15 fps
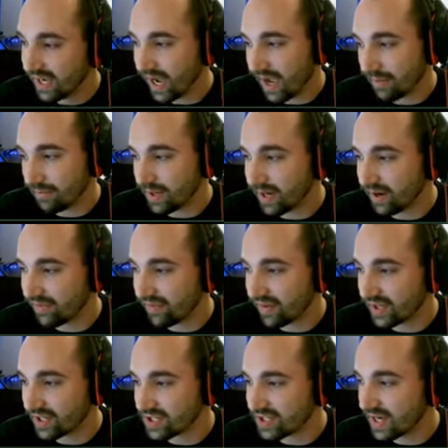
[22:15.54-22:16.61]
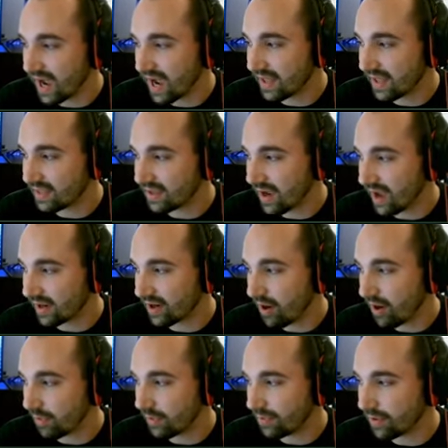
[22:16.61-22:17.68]
Pierre finished 9th, got a
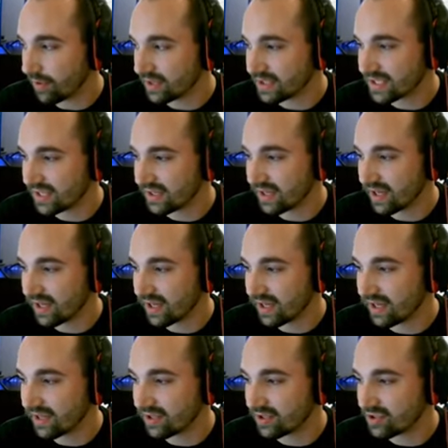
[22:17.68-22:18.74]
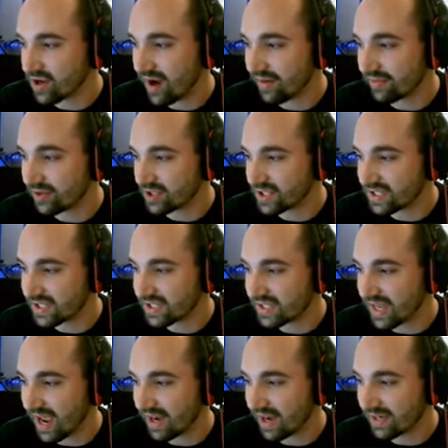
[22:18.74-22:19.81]
couple points in the drivers'
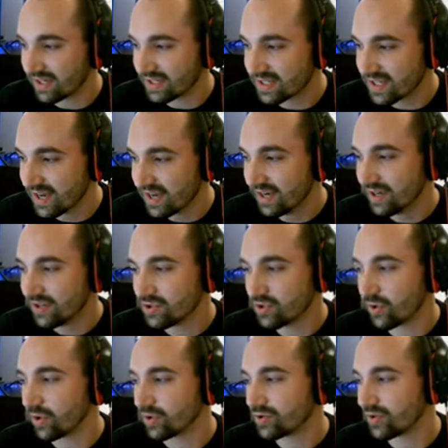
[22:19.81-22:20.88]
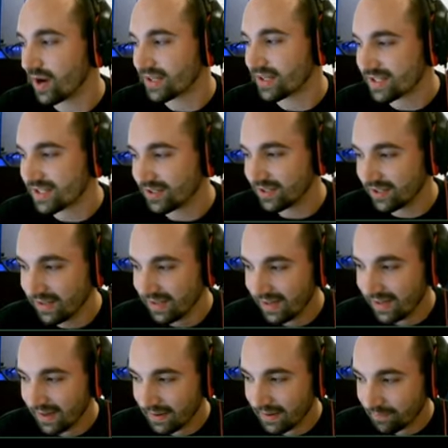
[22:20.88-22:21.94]
standings. George Russell
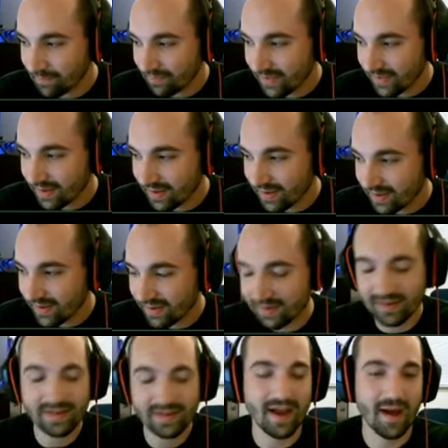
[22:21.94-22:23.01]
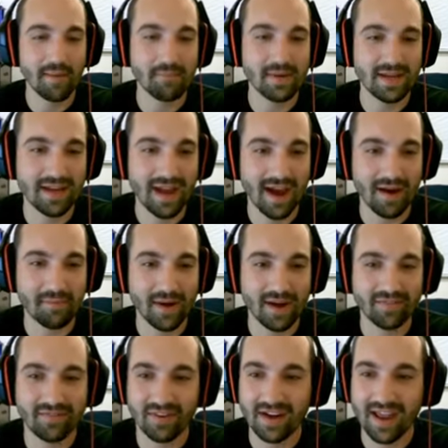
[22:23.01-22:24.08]
got beat out by
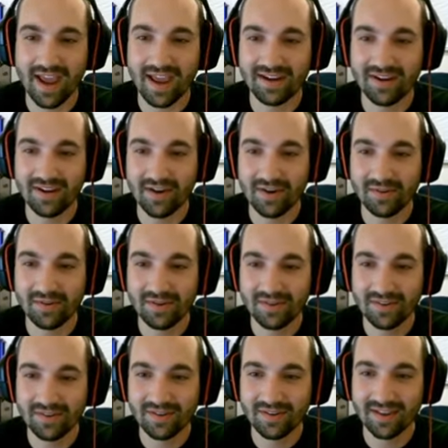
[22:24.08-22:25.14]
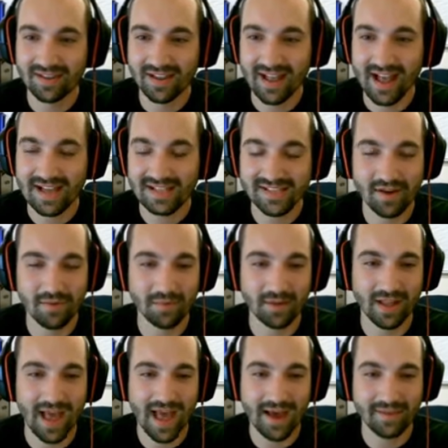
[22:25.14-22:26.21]
Fernando in the last couple
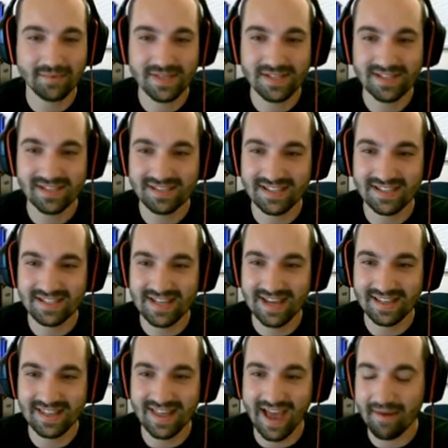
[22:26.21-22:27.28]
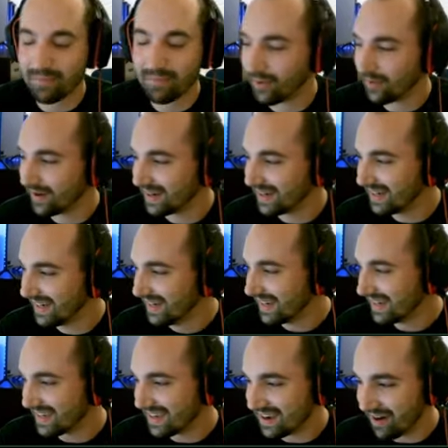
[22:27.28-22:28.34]
laps to take that point.
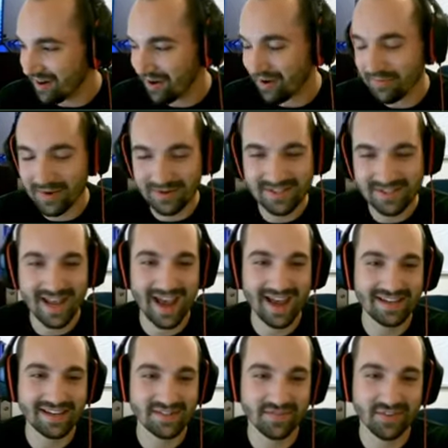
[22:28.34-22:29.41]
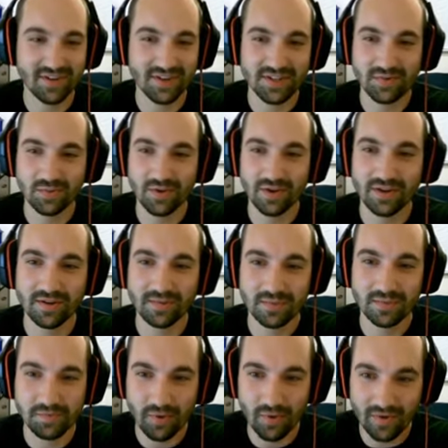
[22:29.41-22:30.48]
He almost had his first
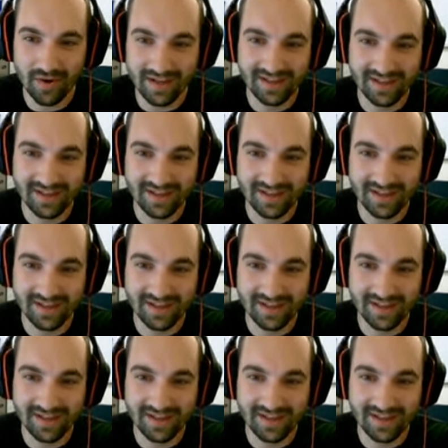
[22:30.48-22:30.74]
Williams point.